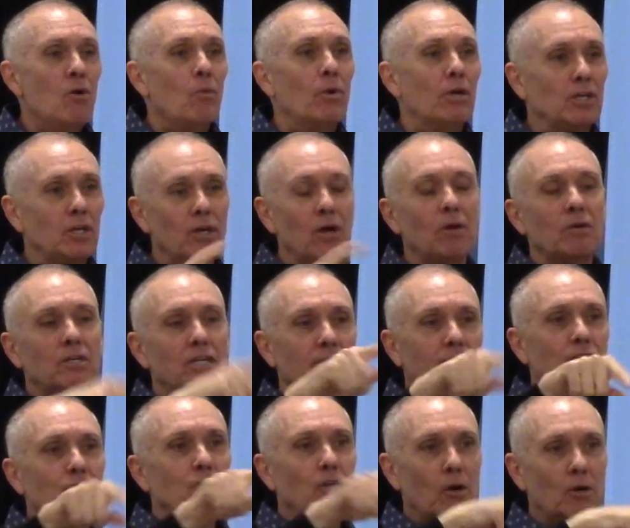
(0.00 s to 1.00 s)
When you go to
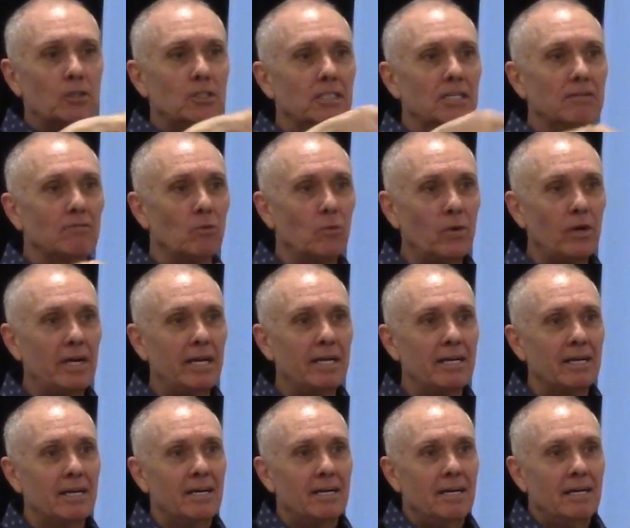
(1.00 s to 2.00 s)
different churches every
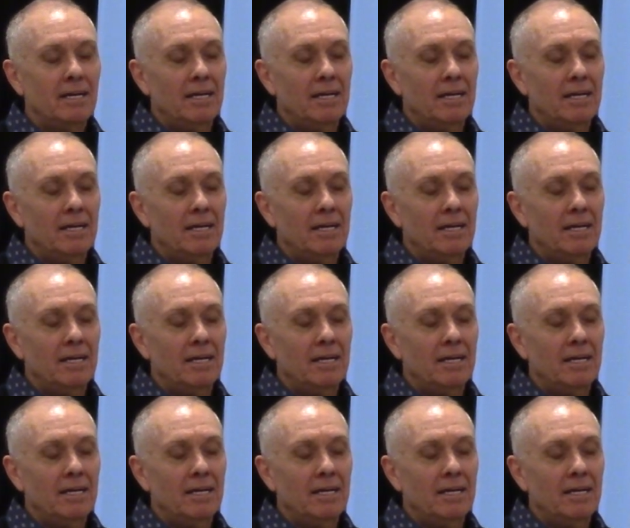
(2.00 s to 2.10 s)
week,